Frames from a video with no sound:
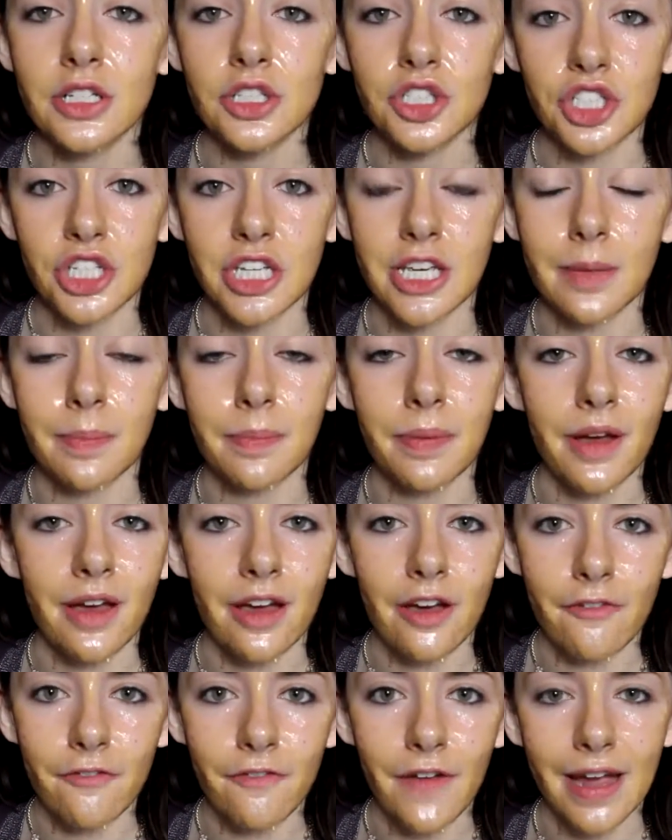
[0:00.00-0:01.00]
cheap,
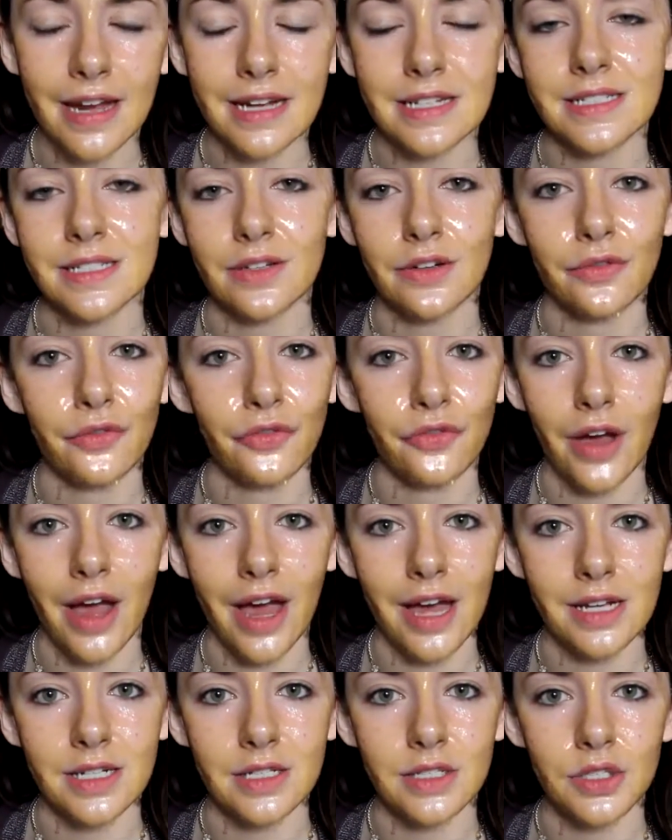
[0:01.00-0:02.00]
effective
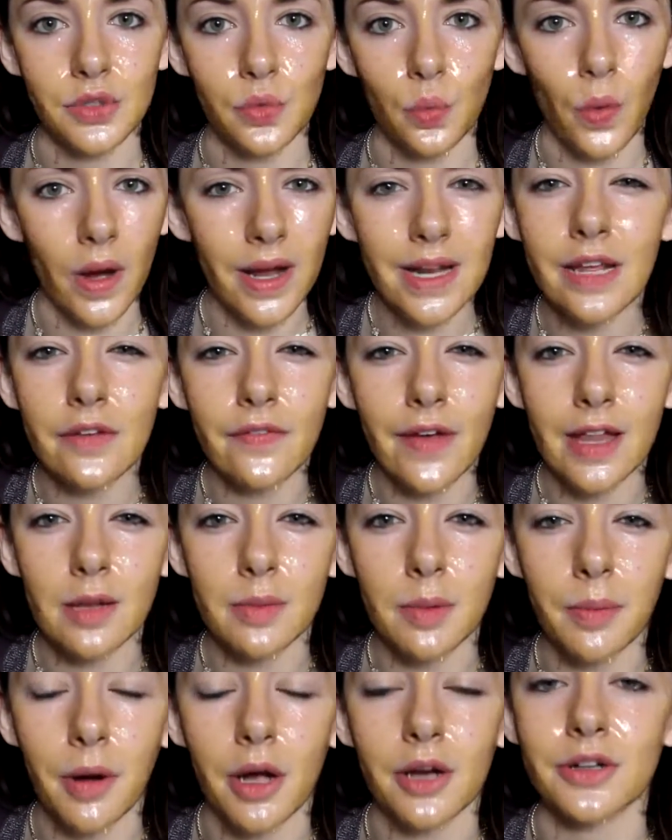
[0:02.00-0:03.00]
and widely
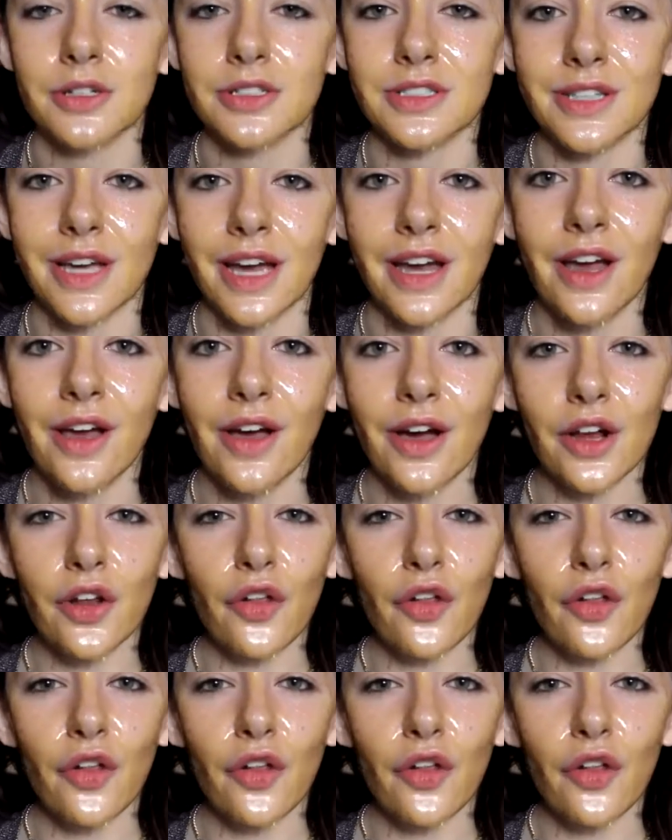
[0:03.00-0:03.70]
available product that